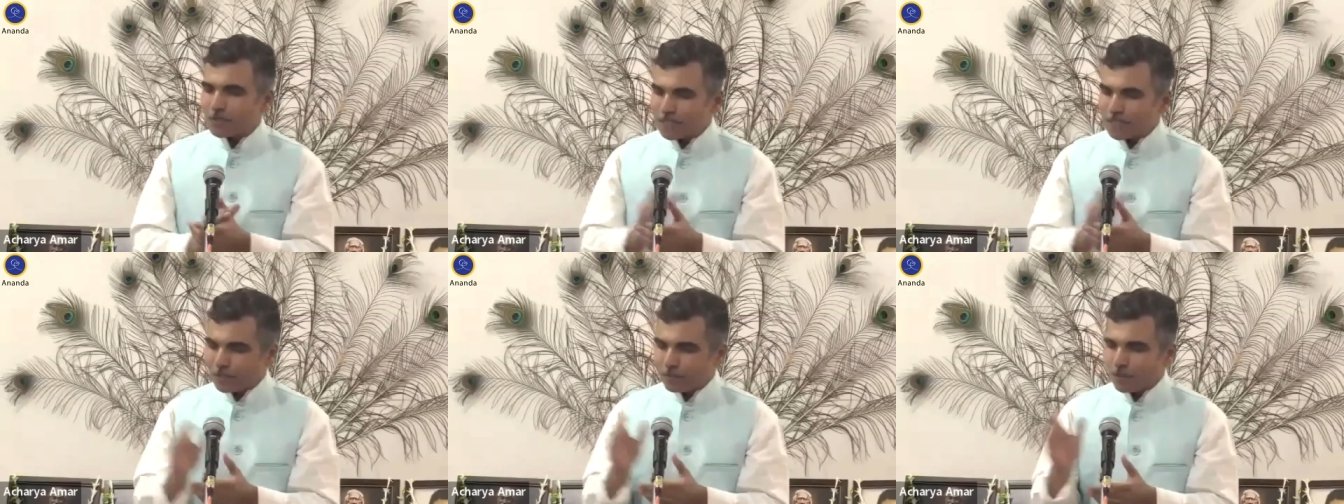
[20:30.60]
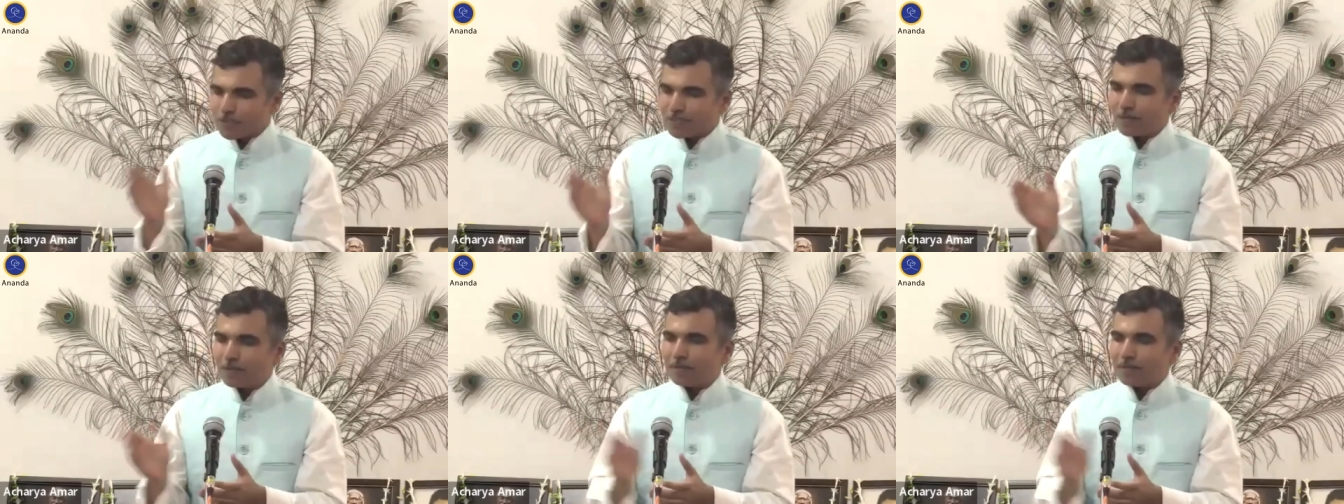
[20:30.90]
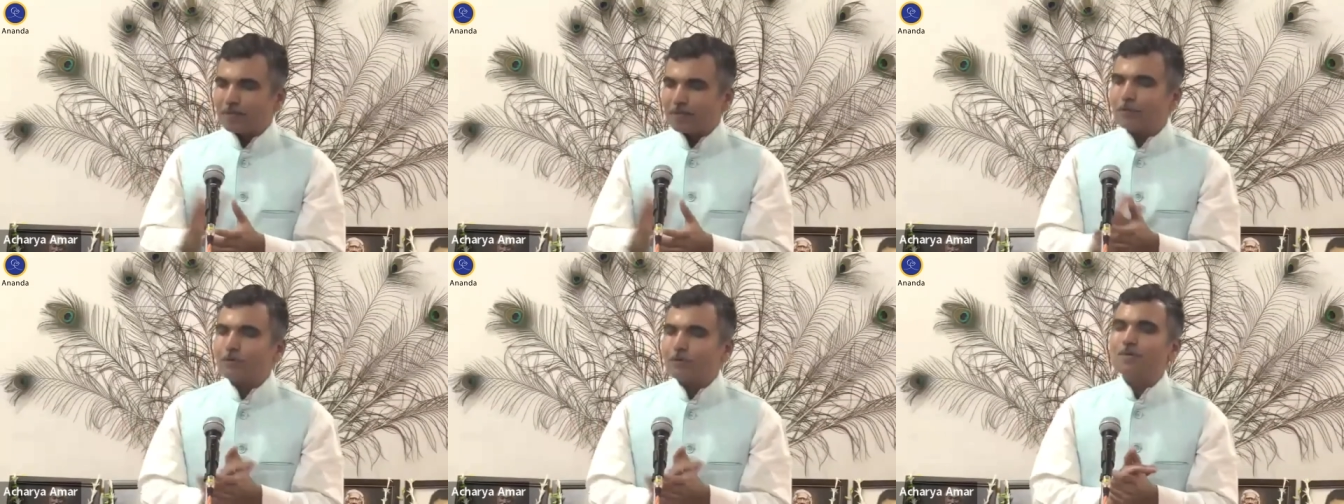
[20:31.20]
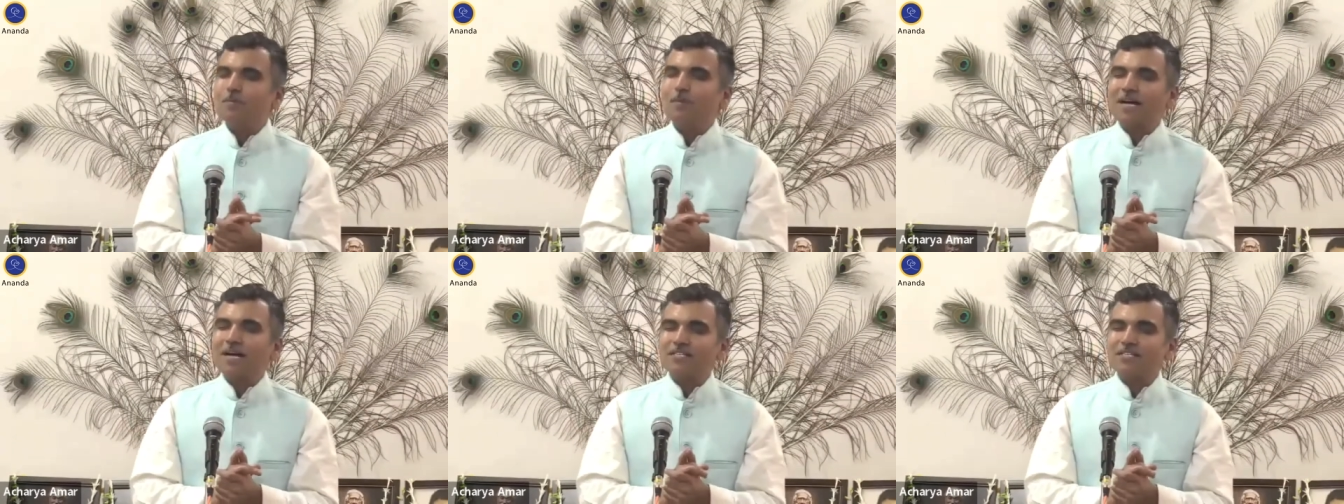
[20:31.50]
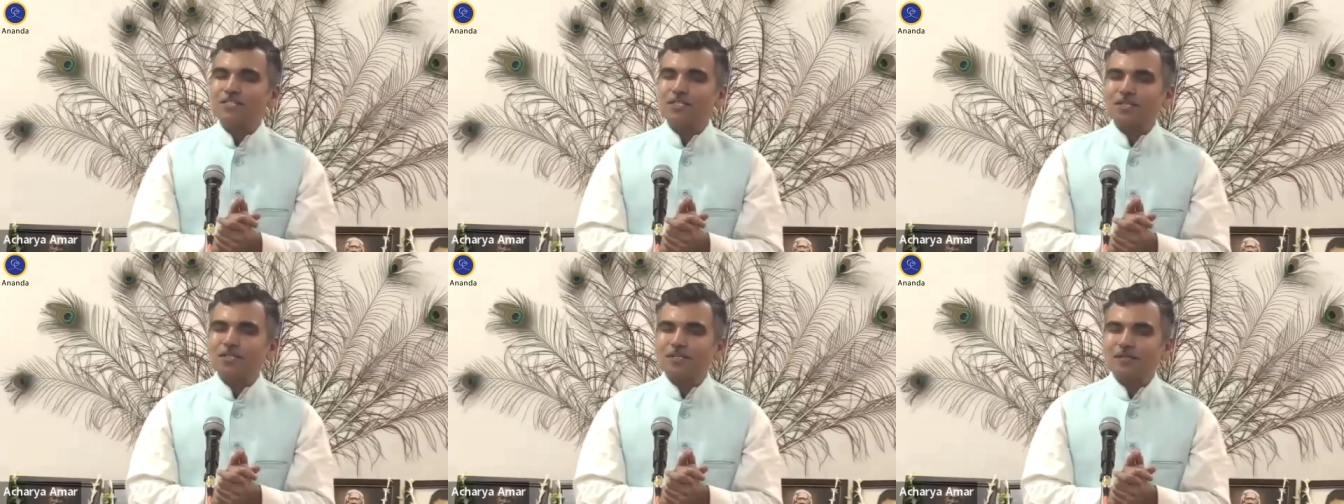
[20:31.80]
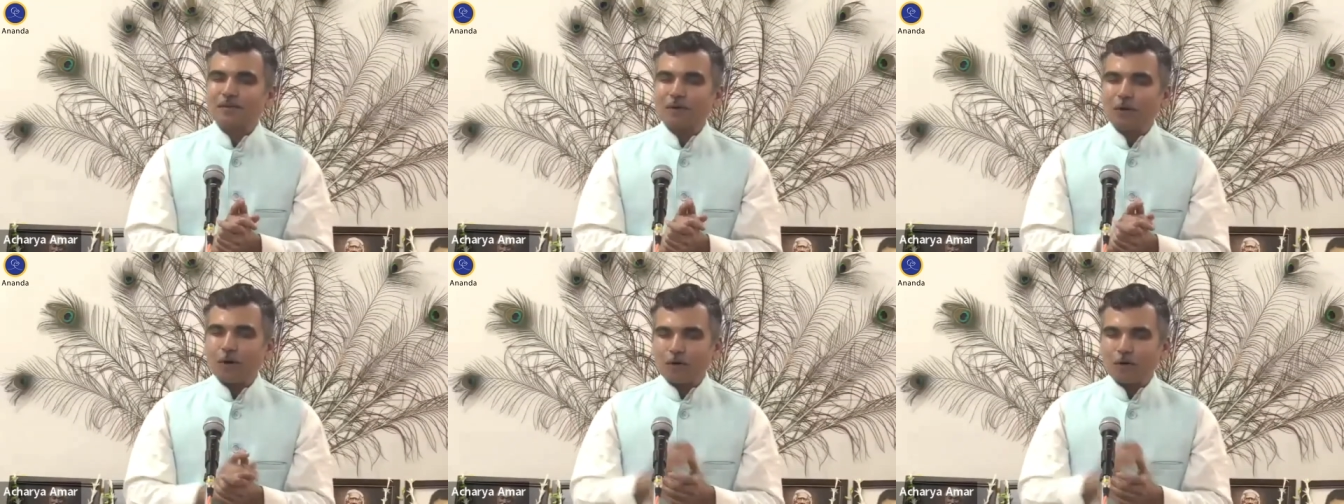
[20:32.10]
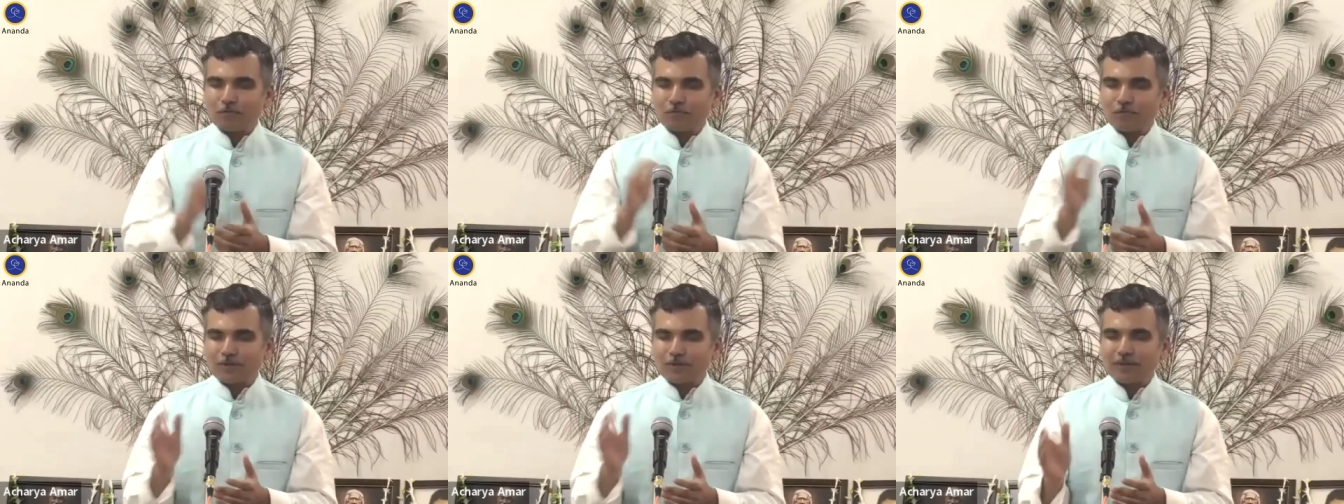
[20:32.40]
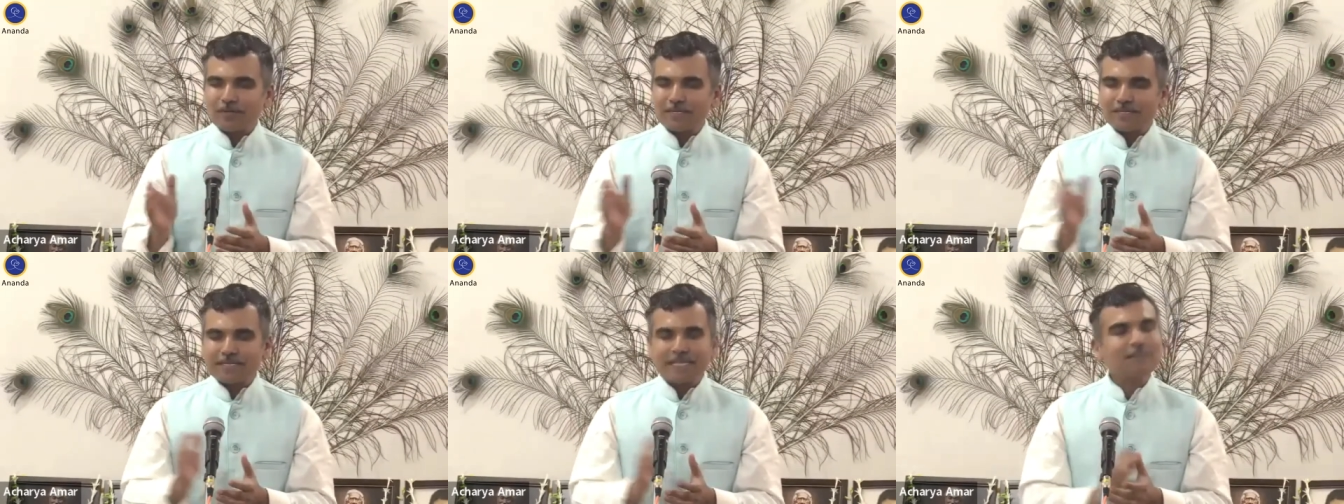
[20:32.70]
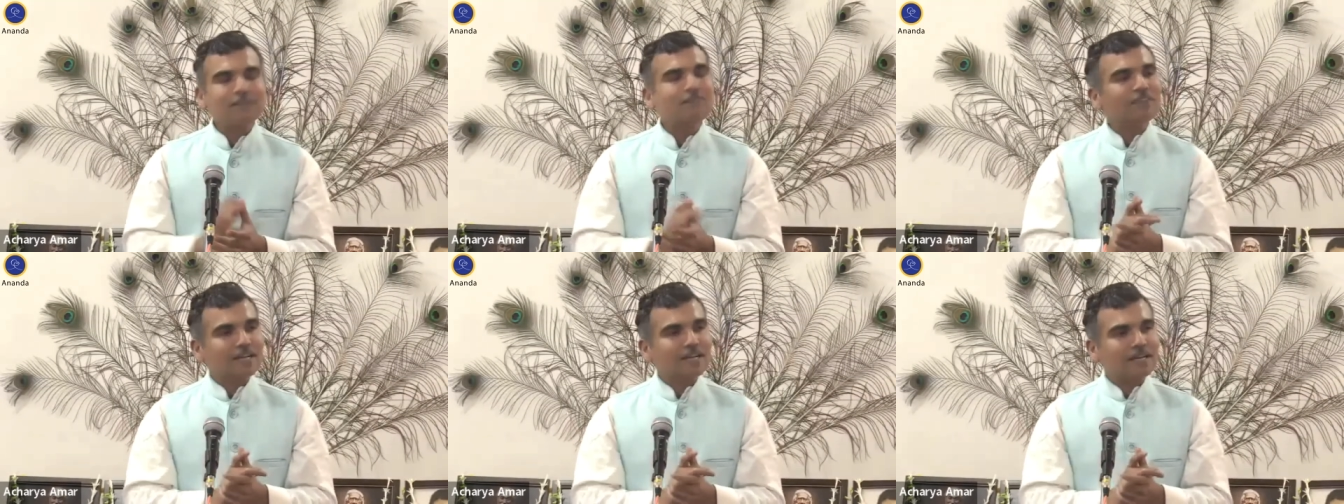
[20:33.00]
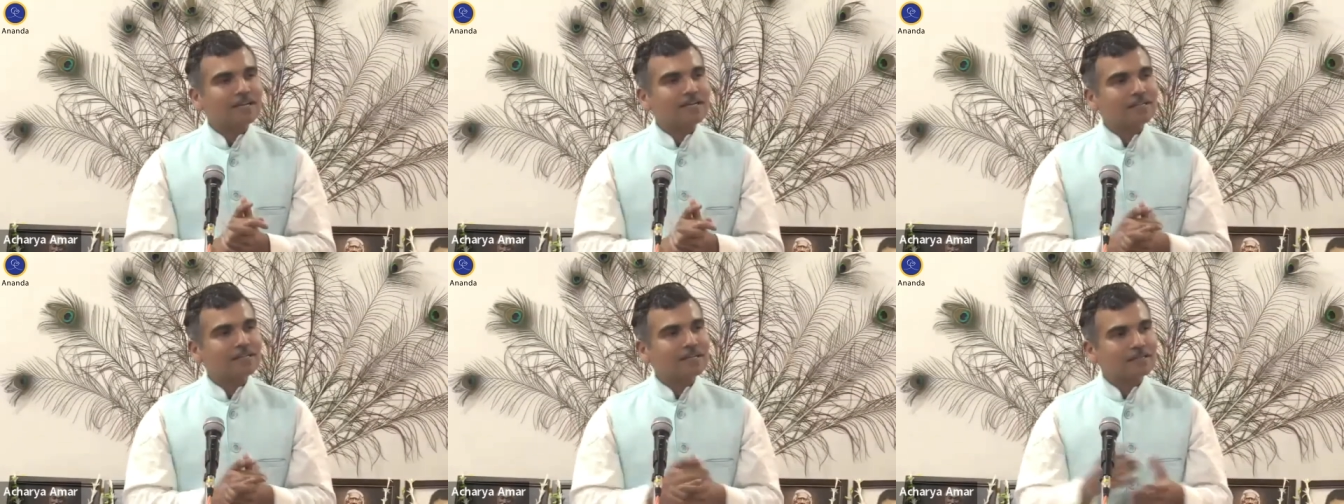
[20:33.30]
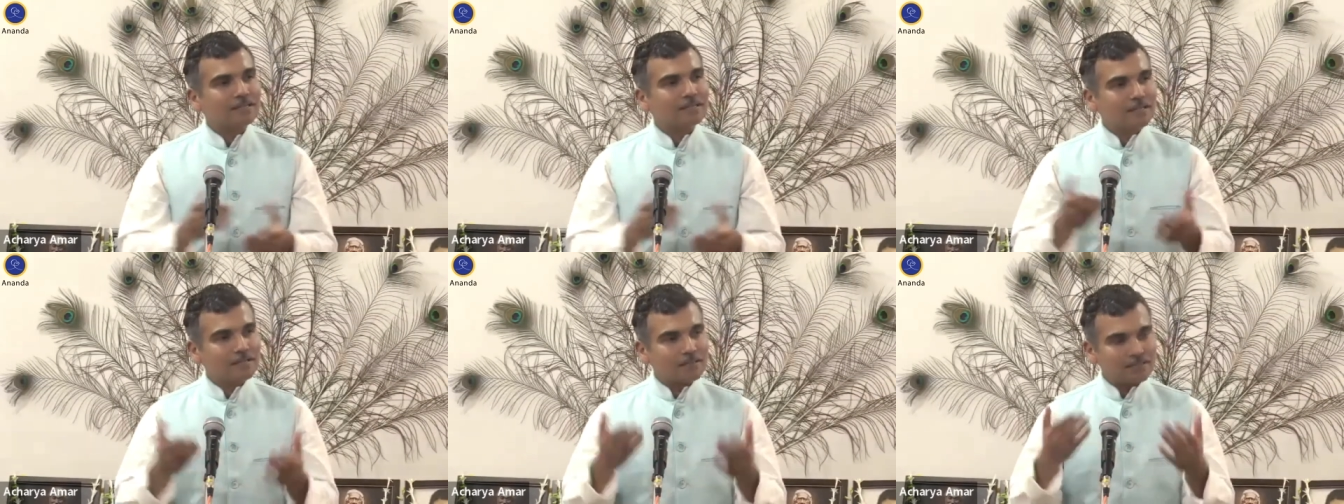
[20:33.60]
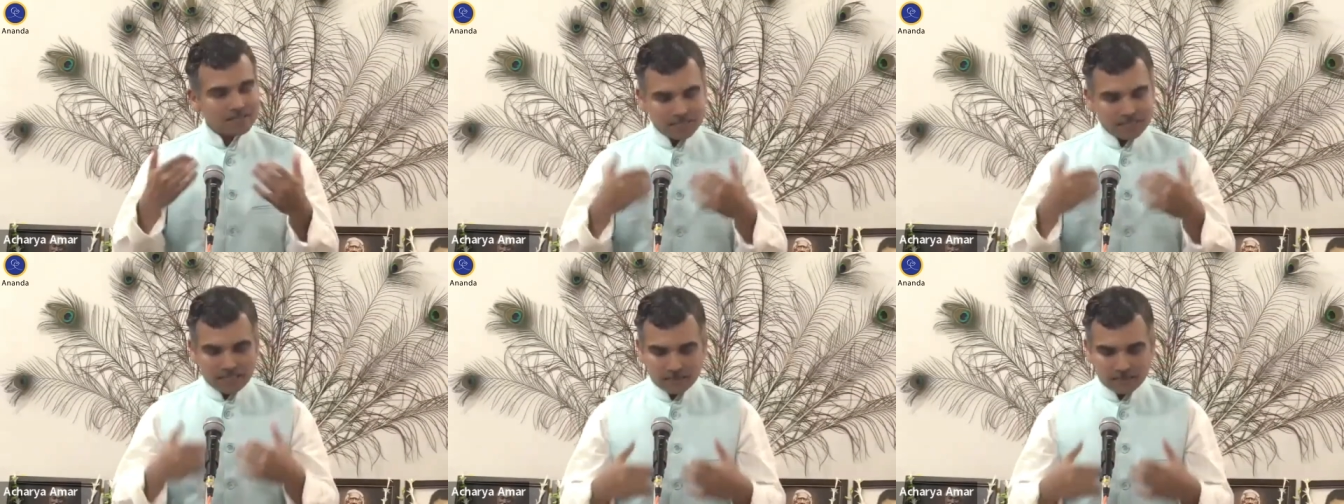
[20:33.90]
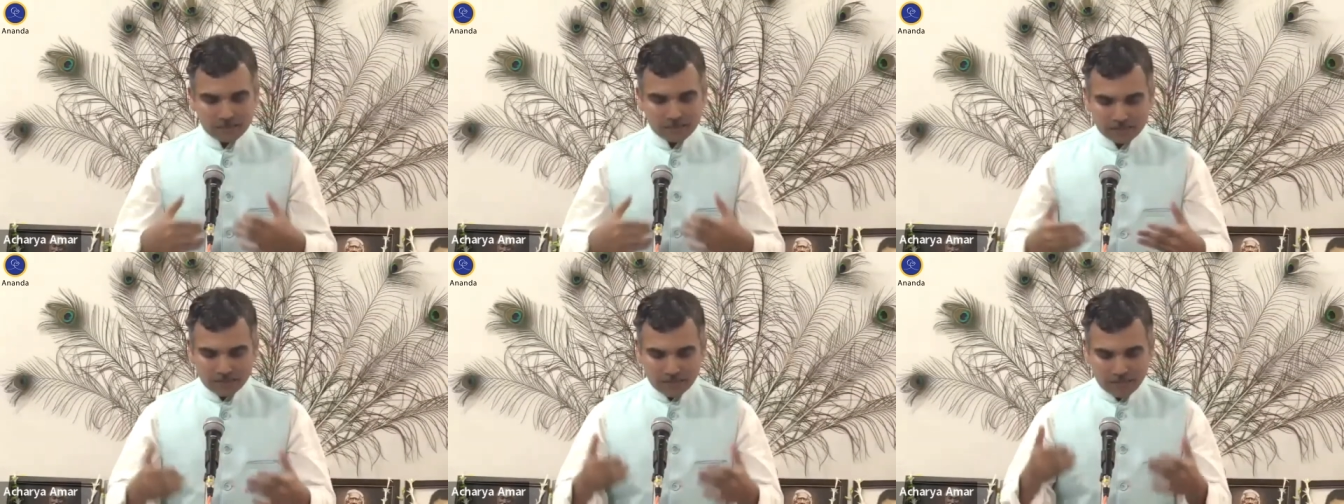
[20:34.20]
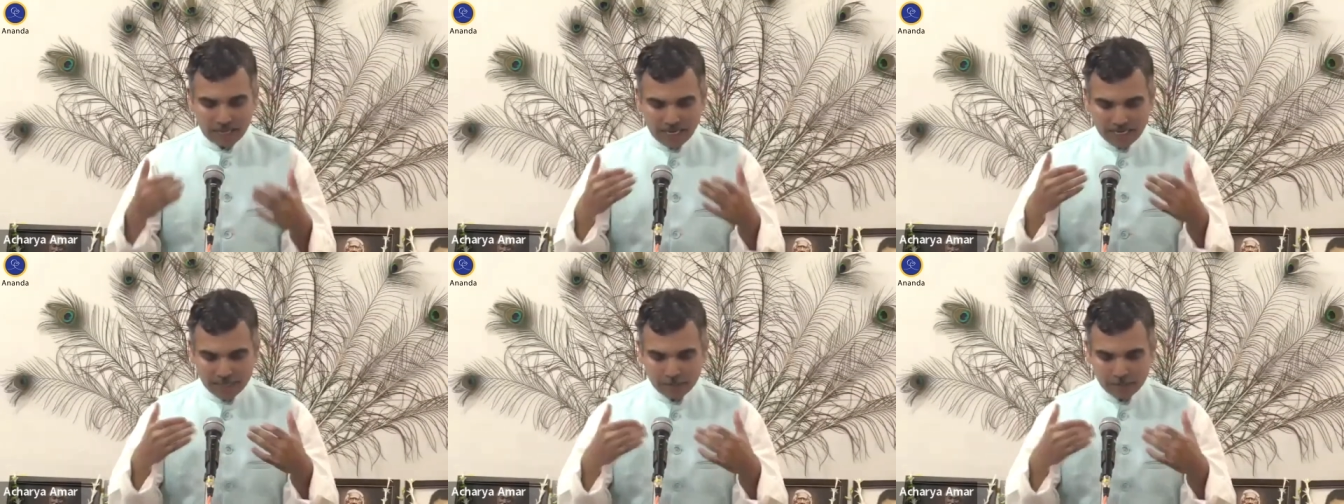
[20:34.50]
he was a master of the